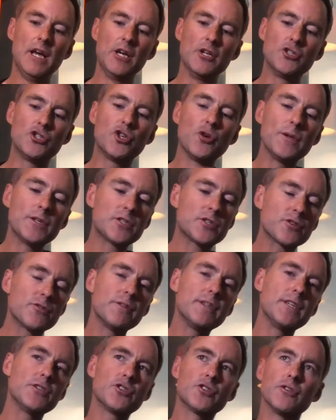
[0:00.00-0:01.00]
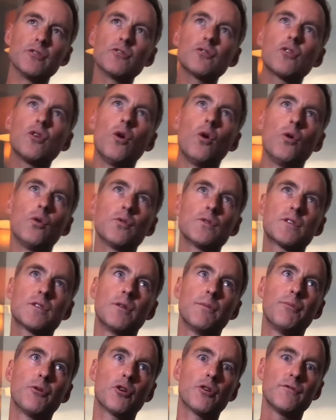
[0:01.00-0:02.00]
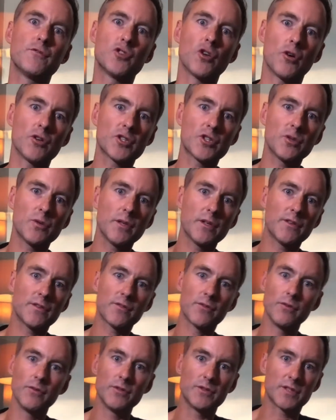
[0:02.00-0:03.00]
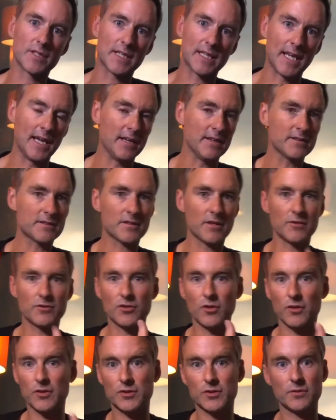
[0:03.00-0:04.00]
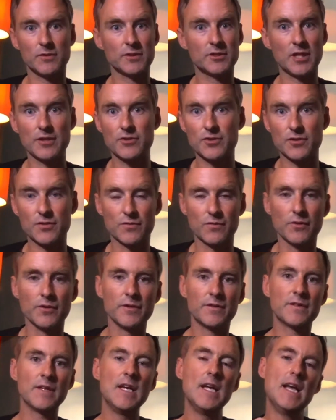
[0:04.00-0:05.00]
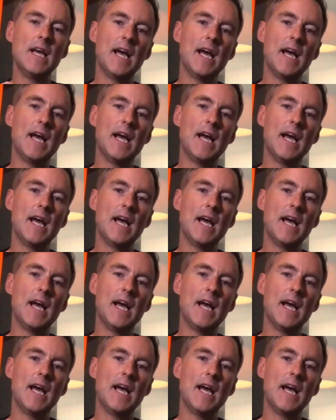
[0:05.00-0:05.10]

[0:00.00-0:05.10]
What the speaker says: Jewish tradition calls the book of Joshua through to Kings, so Joshua, Judges, Ruth,